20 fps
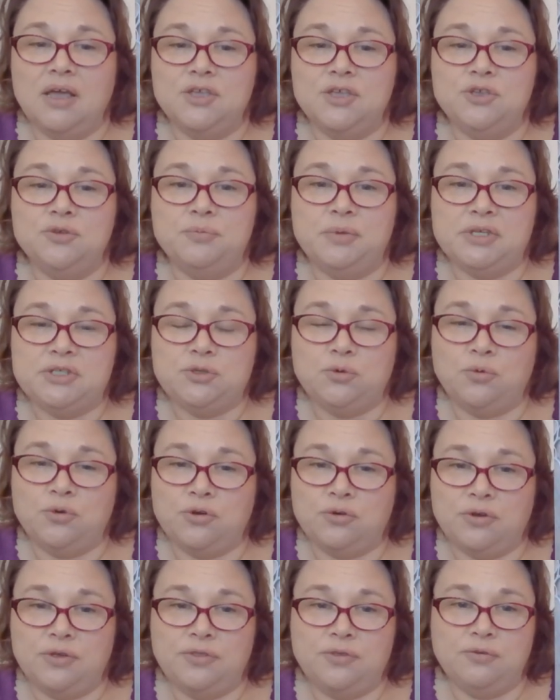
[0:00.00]
You must
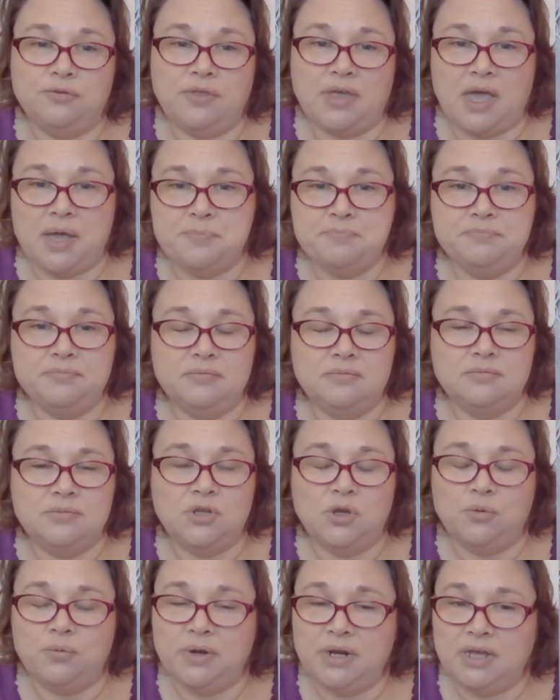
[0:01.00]
order it through them.
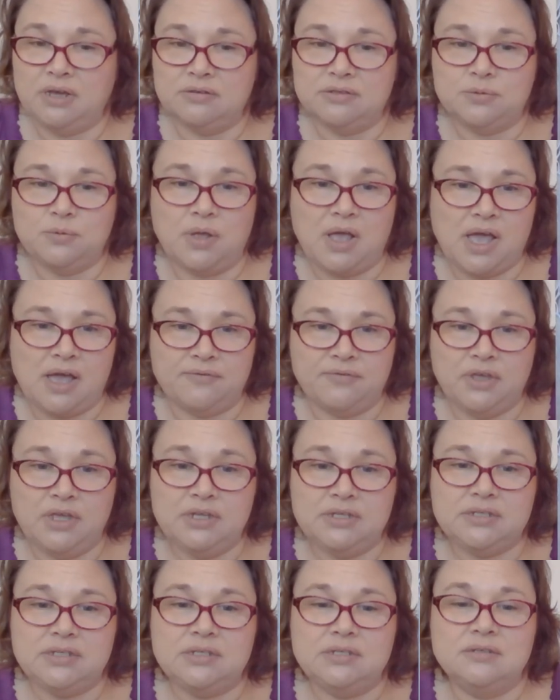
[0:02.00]
No one else will have
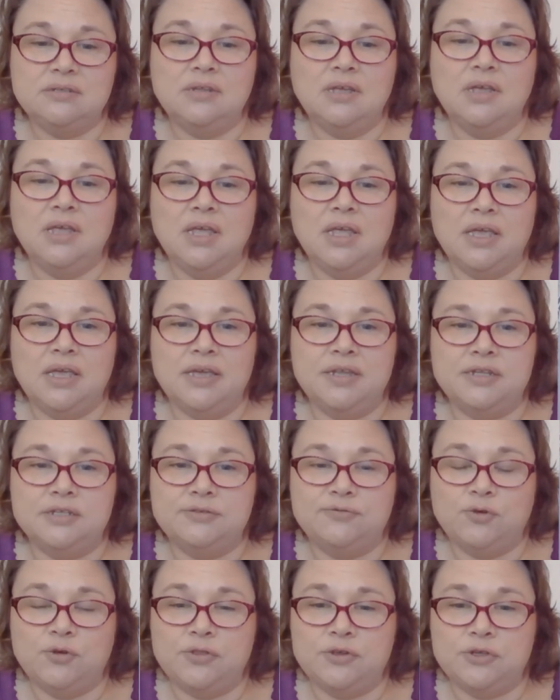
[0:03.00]
it. It
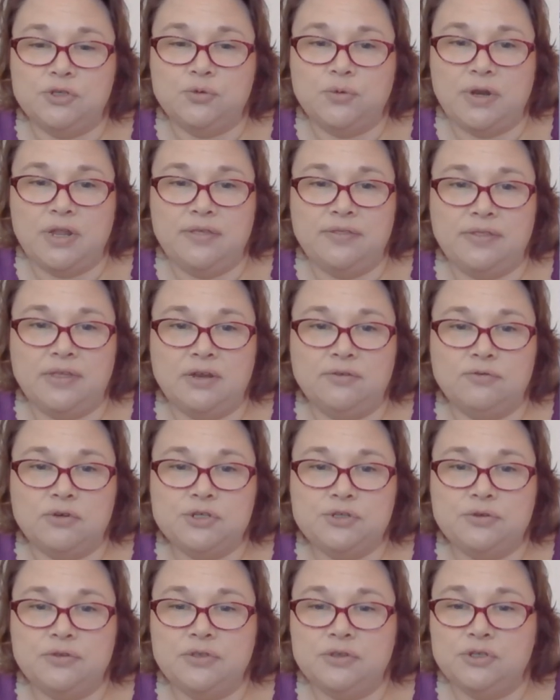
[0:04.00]
is for their 20th
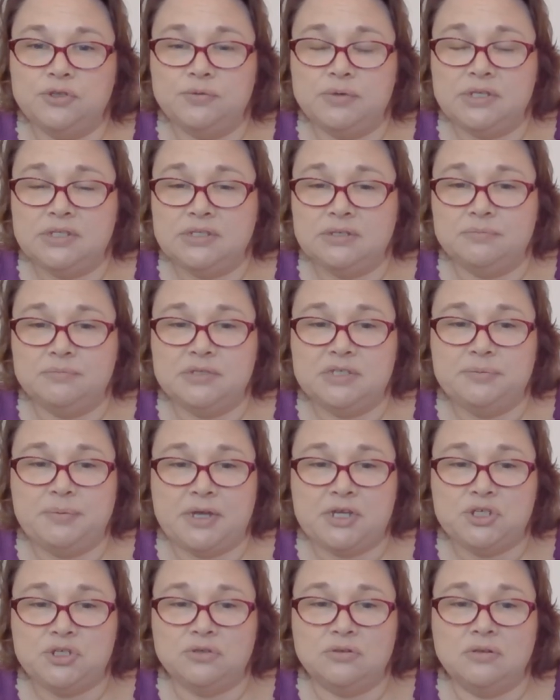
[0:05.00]
anniversary. They're doing some
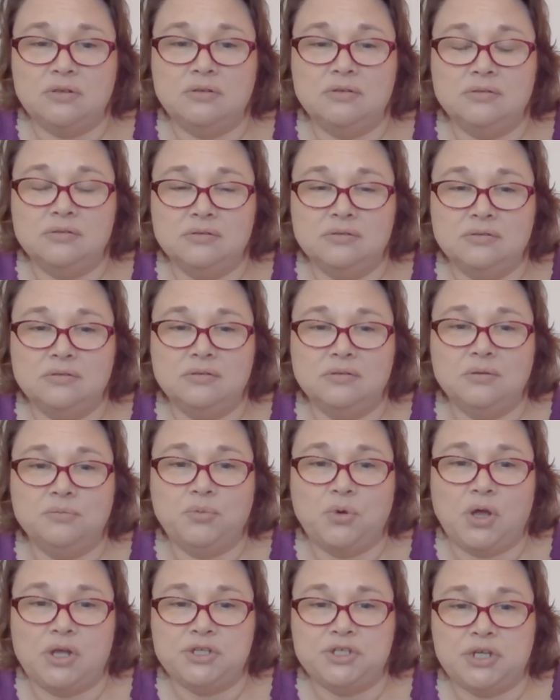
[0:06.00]
special
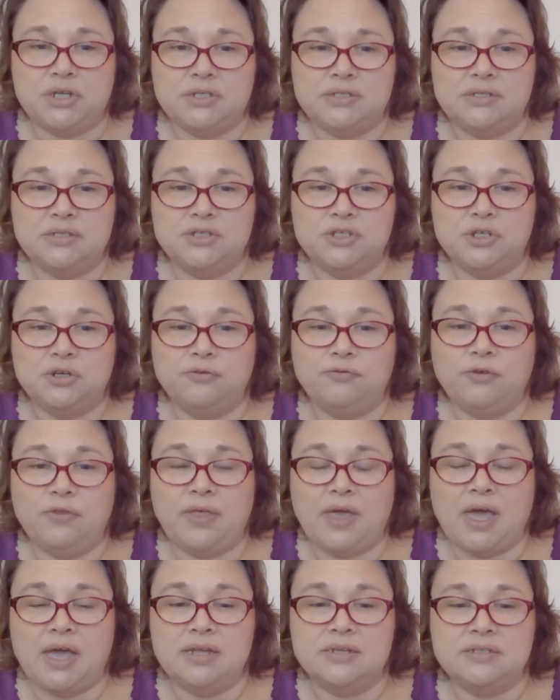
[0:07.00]
projects this year for
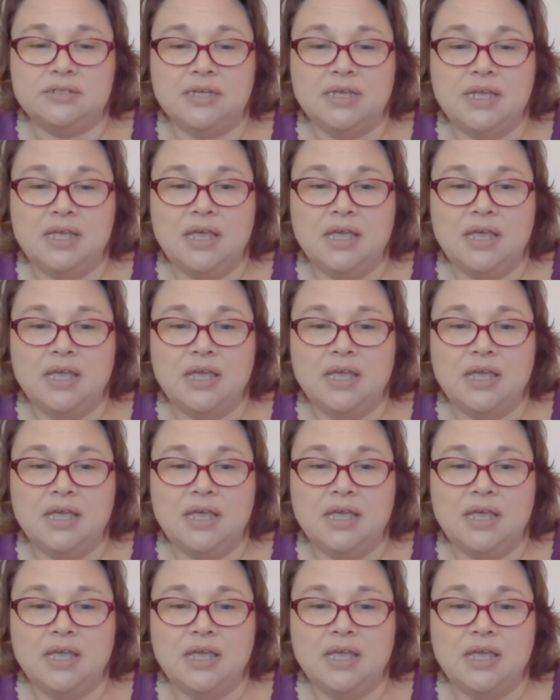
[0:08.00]
that.